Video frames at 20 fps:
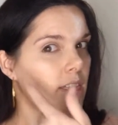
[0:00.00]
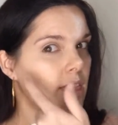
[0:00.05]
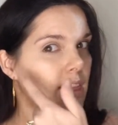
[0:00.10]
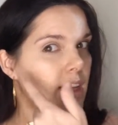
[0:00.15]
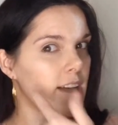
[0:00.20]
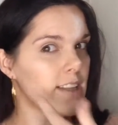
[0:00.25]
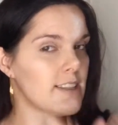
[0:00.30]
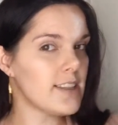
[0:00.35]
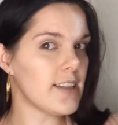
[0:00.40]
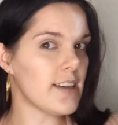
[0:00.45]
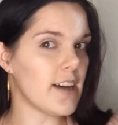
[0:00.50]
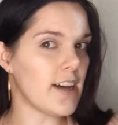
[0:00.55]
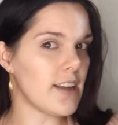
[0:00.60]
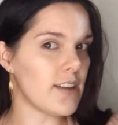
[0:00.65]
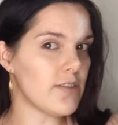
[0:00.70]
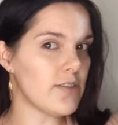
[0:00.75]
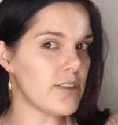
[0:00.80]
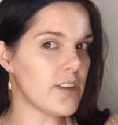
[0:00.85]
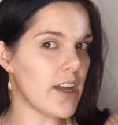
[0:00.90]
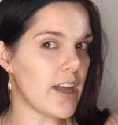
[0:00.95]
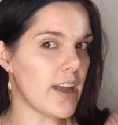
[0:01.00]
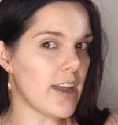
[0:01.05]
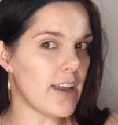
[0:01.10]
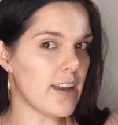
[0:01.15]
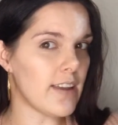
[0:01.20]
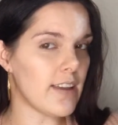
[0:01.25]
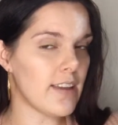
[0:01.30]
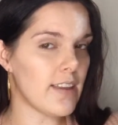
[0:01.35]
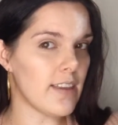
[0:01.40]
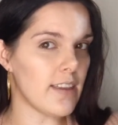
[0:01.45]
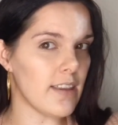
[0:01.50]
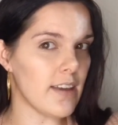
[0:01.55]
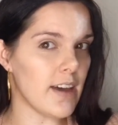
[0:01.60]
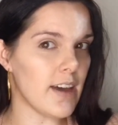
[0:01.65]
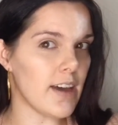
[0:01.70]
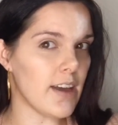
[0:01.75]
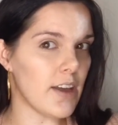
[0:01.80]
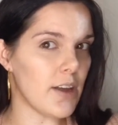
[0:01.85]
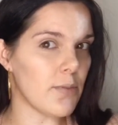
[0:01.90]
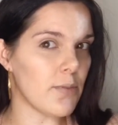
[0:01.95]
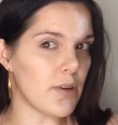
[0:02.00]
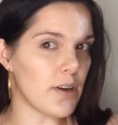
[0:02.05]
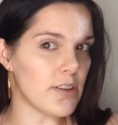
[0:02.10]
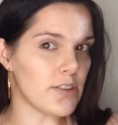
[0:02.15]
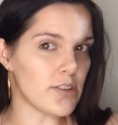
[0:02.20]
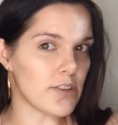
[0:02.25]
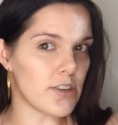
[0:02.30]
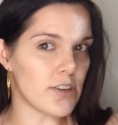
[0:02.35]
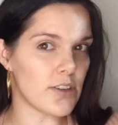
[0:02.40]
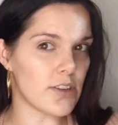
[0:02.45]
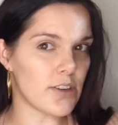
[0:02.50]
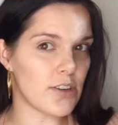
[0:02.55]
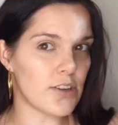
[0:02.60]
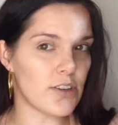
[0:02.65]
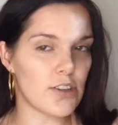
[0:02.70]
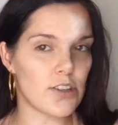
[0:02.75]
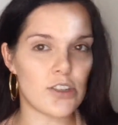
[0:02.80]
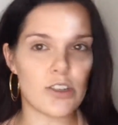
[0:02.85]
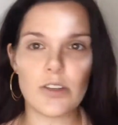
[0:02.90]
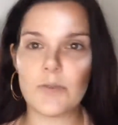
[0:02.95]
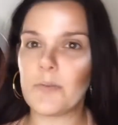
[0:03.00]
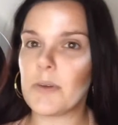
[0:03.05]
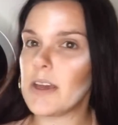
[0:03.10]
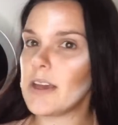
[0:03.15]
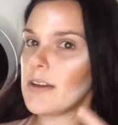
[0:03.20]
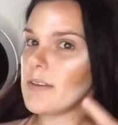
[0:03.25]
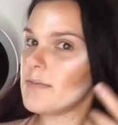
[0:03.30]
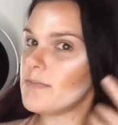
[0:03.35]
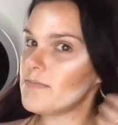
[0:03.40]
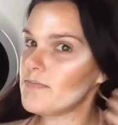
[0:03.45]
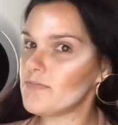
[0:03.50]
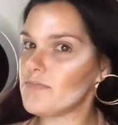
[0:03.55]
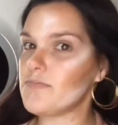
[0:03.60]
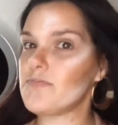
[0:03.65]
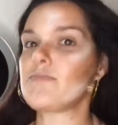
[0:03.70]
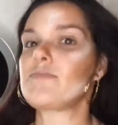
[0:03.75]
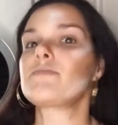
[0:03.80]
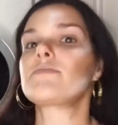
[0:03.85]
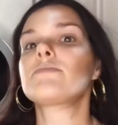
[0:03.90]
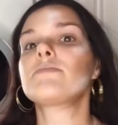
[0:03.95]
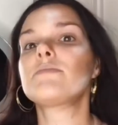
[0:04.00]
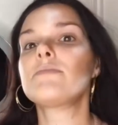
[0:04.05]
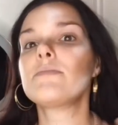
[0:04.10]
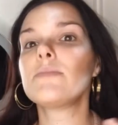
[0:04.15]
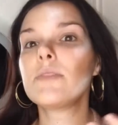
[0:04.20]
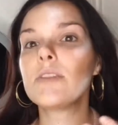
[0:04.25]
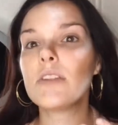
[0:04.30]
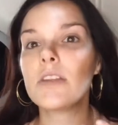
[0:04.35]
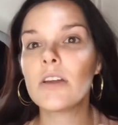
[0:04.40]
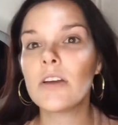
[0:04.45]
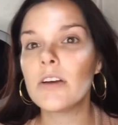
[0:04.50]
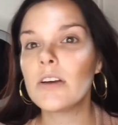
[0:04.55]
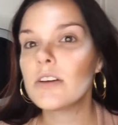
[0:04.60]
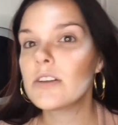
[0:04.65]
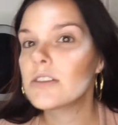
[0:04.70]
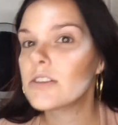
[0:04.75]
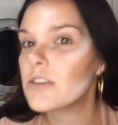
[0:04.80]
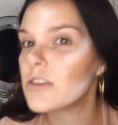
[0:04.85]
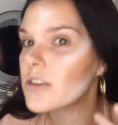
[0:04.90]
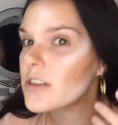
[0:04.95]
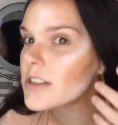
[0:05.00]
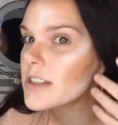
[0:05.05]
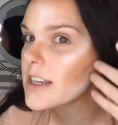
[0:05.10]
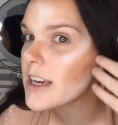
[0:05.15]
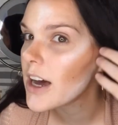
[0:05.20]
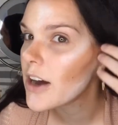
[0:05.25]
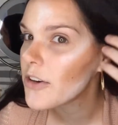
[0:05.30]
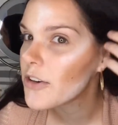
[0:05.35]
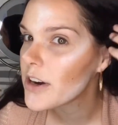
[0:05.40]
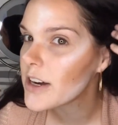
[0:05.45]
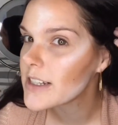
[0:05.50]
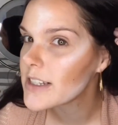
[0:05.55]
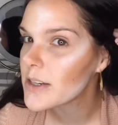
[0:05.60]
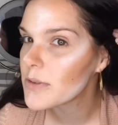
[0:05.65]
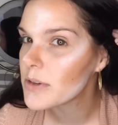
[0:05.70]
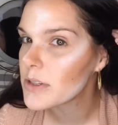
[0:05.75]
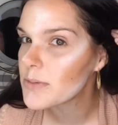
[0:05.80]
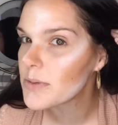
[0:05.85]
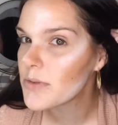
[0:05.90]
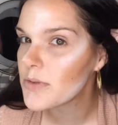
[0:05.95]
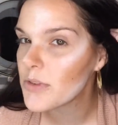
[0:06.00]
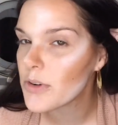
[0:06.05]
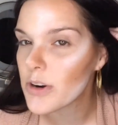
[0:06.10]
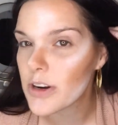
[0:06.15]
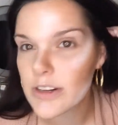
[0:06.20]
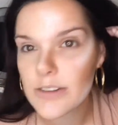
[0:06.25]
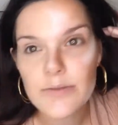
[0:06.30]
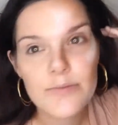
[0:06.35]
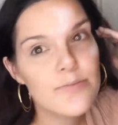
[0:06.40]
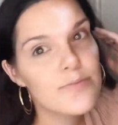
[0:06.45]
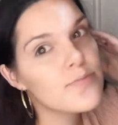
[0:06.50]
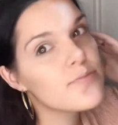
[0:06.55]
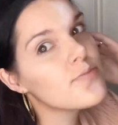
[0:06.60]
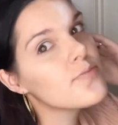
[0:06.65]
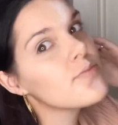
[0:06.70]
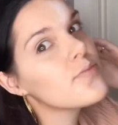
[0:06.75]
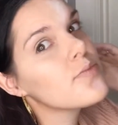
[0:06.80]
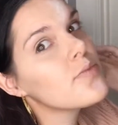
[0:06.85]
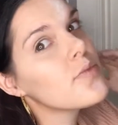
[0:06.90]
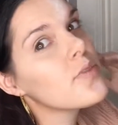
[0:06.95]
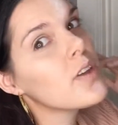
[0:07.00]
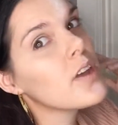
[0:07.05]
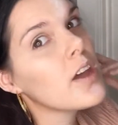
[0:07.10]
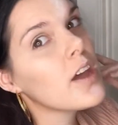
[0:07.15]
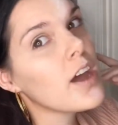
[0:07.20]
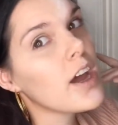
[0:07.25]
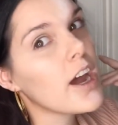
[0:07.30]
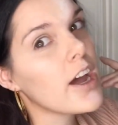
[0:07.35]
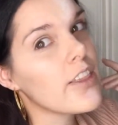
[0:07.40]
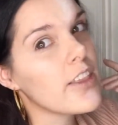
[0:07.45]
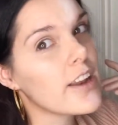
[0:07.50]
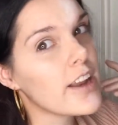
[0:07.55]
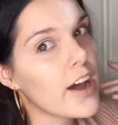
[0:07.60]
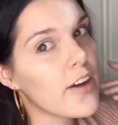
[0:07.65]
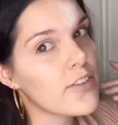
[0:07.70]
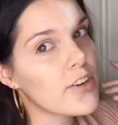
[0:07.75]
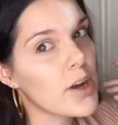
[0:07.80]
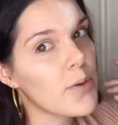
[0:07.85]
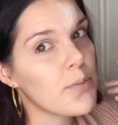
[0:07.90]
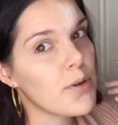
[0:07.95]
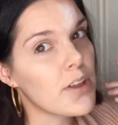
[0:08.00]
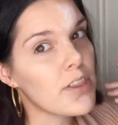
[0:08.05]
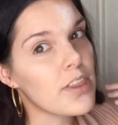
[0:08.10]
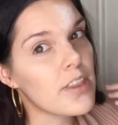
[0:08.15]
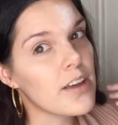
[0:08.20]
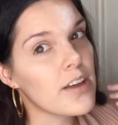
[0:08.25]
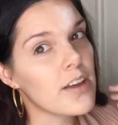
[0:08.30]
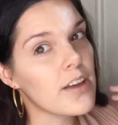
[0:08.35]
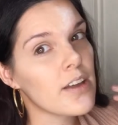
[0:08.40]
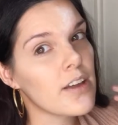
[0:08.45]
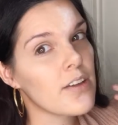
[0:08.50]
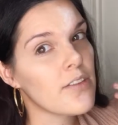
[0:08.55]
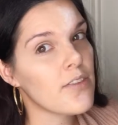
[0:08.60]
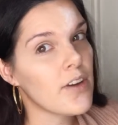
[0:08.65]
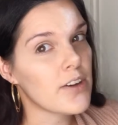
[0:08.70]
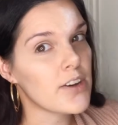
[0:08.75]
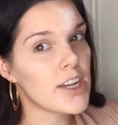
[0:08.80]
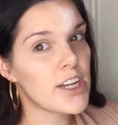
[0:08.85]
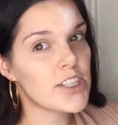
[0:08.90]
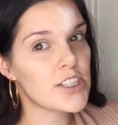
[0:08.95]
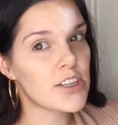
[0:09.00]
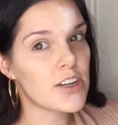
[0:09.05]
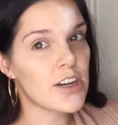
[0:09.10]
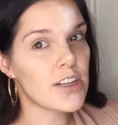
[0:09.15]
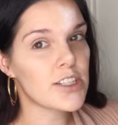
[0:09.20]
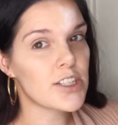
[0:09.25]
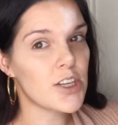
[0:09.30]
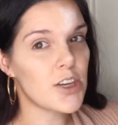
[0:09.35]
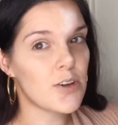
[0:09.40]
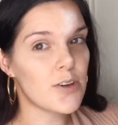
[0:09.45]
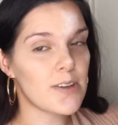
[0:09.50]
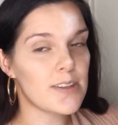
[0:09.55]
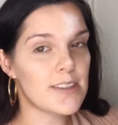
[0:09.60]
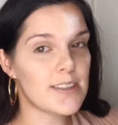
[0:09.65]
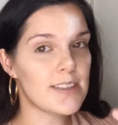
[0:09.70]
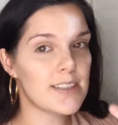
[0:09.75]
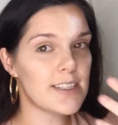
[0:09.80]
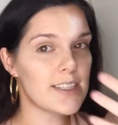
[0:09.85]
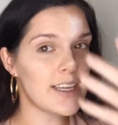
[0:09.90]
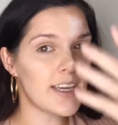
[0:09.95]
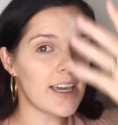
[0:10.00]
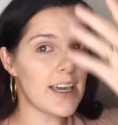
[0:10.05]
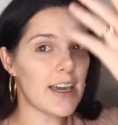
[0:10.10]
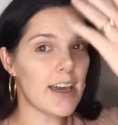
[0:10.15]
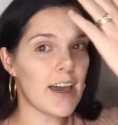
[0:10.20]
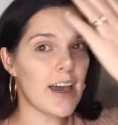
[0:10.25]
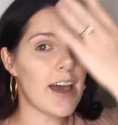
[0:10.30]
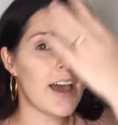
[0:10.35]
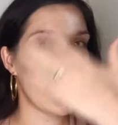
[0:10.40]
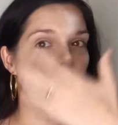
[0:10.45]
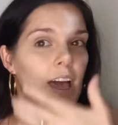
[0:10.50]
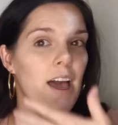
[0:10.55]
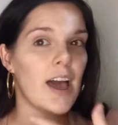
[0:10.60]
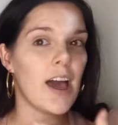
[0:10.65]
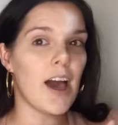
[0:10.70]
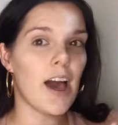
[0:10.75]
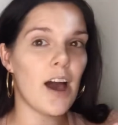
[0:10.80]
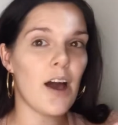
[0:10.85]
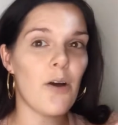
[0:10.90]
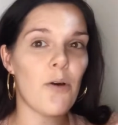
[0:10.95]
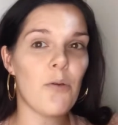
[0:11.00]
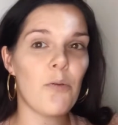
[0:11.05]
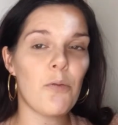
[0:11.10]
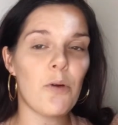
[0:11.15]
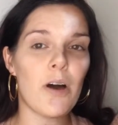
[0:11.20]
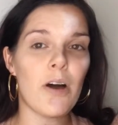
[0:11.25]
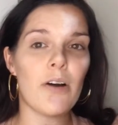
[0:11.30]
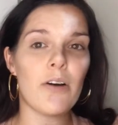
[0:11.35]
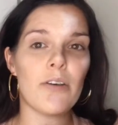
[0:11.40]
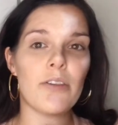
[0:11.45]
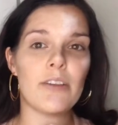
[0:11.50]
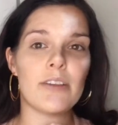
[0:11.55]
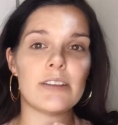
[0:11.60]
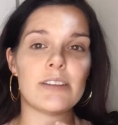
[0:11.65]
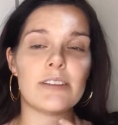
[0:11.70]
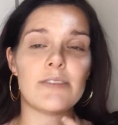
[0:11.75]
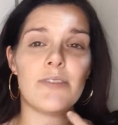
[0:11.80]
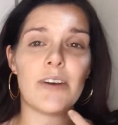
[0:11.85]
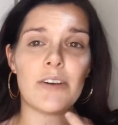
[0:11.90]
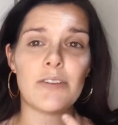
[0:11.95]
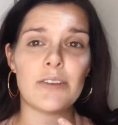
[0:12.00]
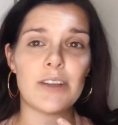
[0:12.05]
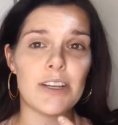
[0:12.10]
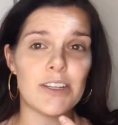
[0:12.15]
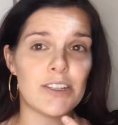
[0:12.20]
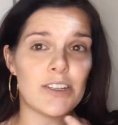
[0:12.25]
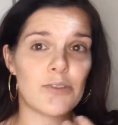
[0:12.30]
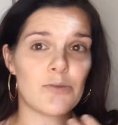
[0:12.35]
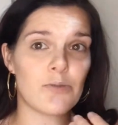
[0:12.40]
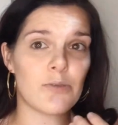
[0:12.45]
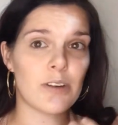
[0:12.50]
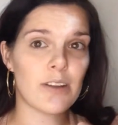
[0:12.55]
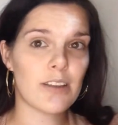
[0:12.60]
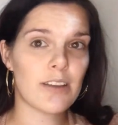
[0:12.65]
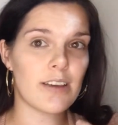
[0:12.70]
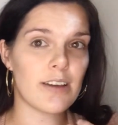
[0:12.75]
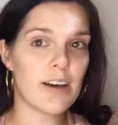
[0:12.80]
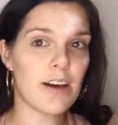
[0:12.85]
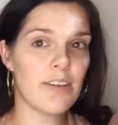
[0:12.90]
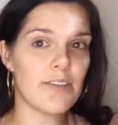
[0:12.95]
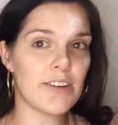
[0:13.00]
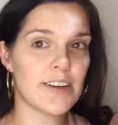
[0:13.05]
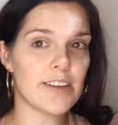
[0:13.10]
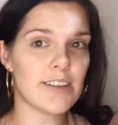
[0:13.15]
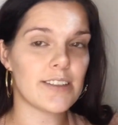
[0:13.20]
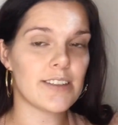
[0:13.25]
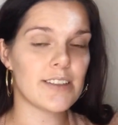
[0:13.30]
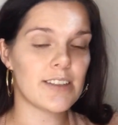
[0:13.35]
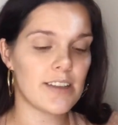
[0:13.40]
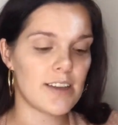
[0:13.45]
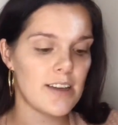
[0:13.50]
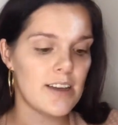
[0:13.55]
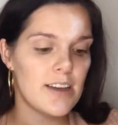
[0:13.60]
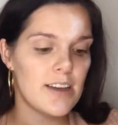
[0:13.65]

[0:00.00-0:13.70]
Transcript: That's the kind of shade that your bronzer should be. So you could see how crazy it was before, and then after I put the foundation on. So you could see how well this foundation really covers.